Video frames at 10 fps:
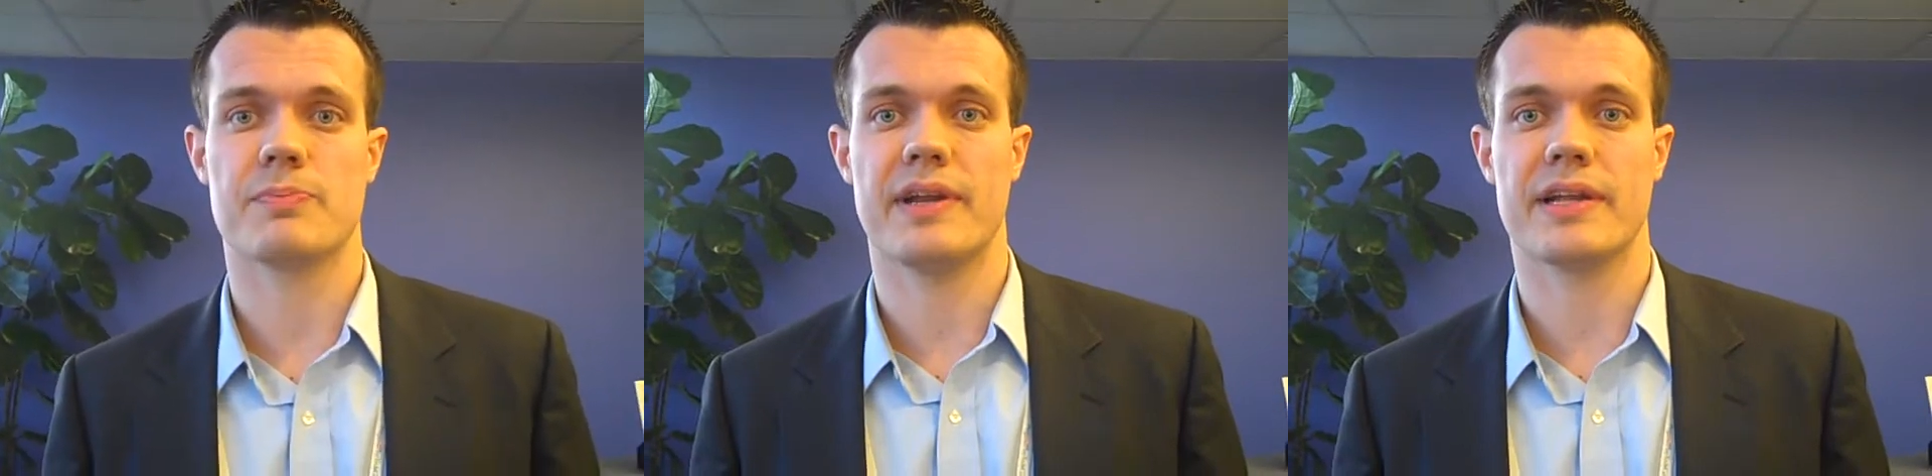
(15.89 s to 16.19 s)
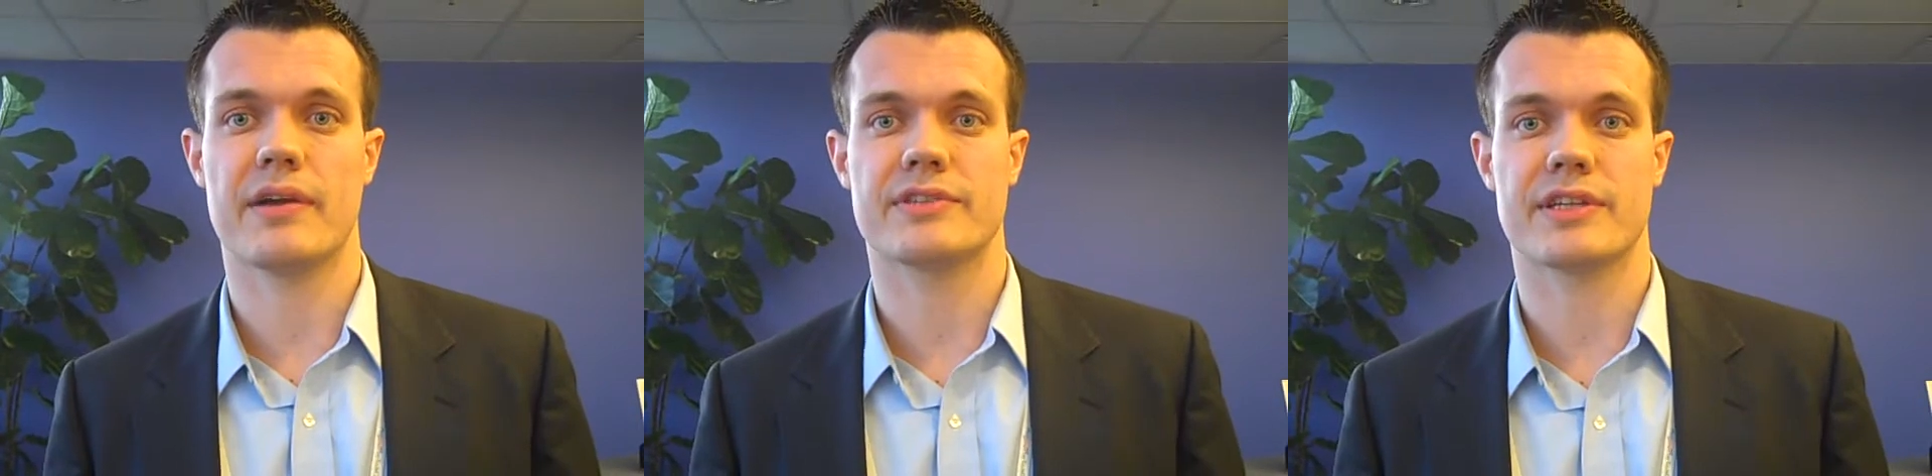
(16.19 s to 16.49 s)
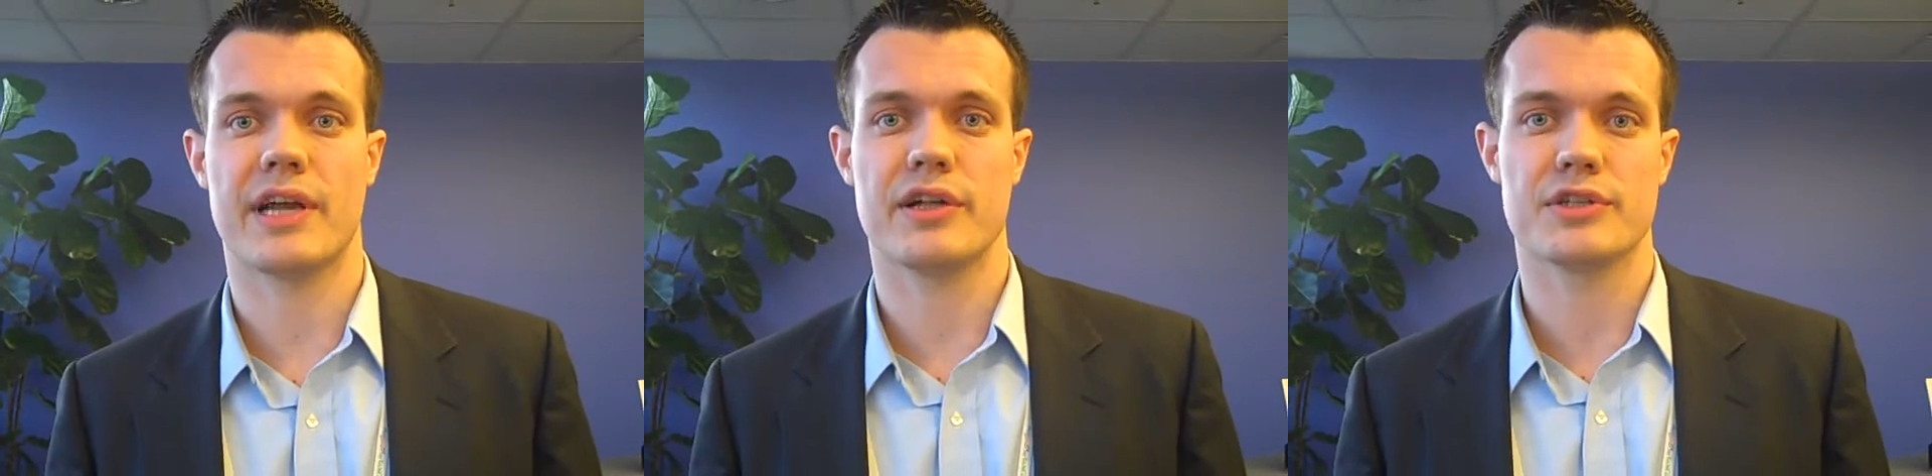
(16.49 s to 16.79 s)
spinning out
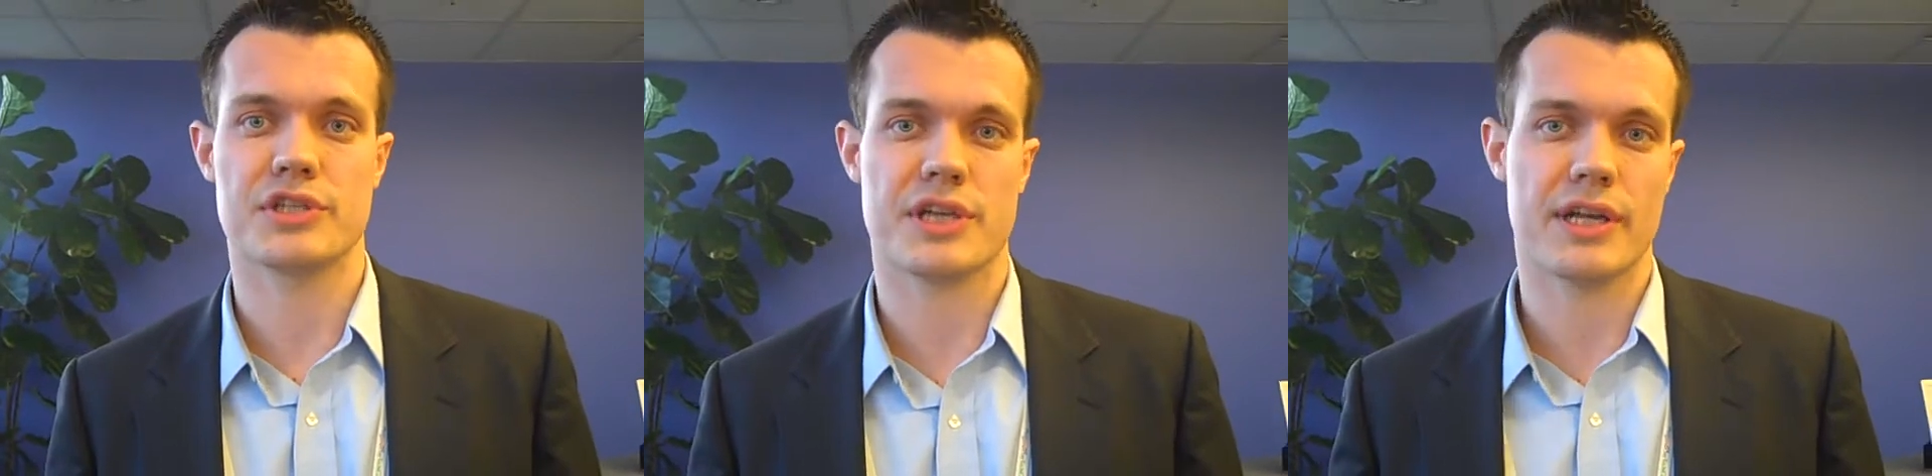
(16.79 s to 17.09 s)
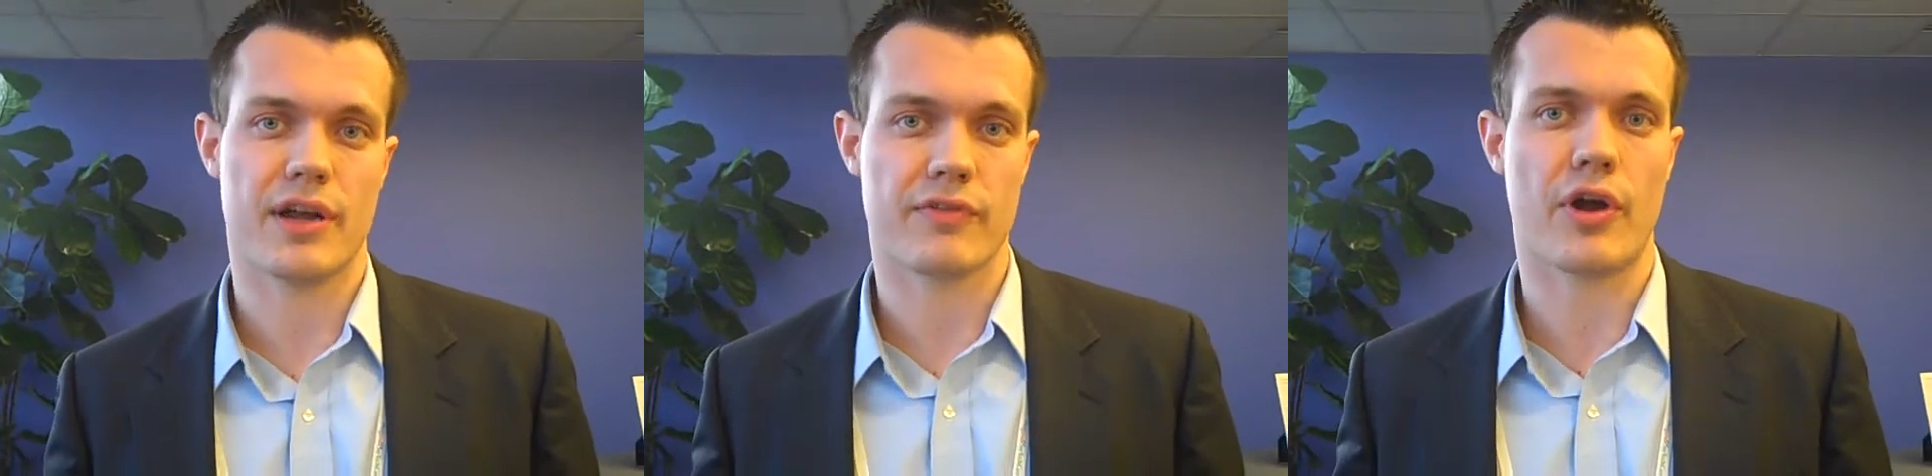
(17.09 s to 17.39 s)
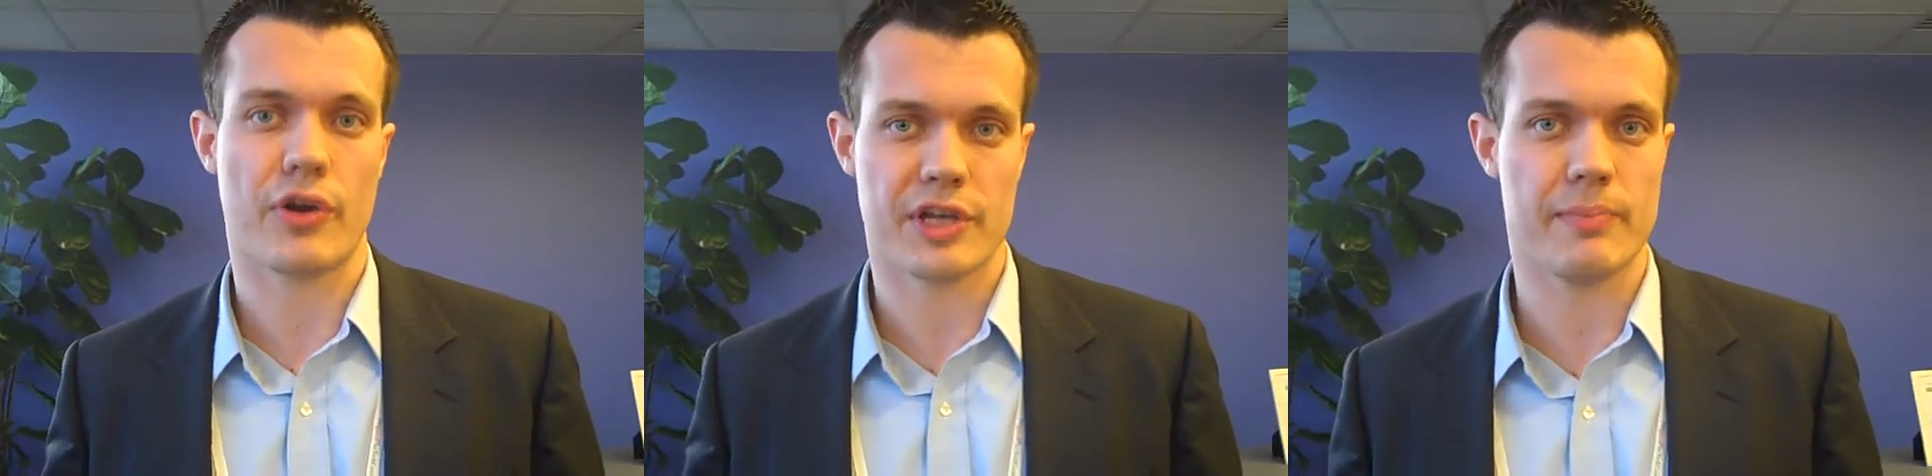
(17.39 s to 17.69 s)
technology
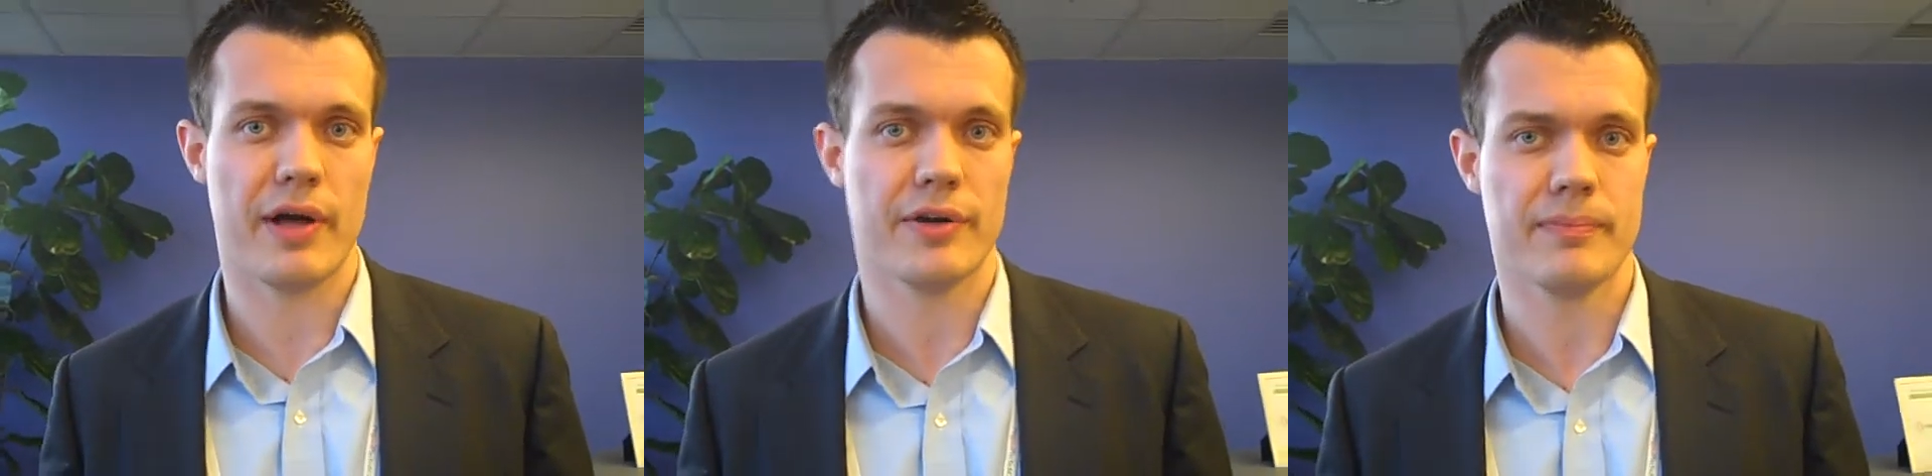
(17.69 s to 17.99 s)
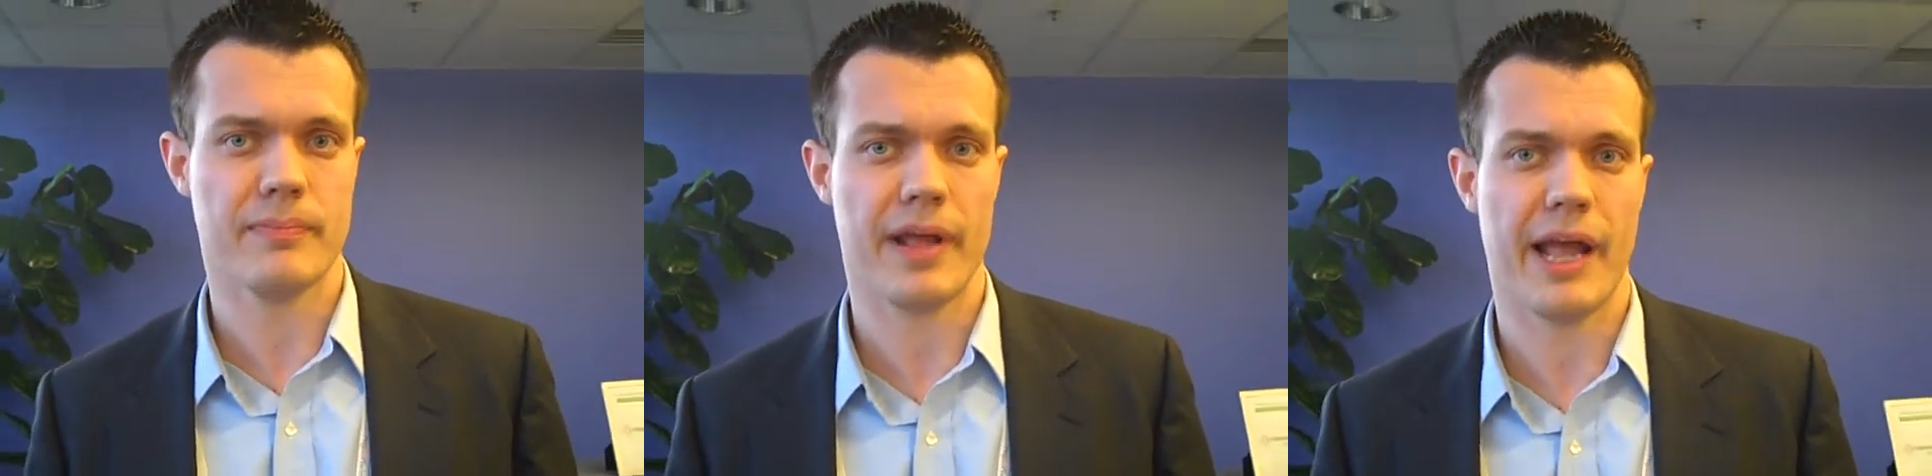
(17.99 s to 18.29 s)
at Carnegie Mellon,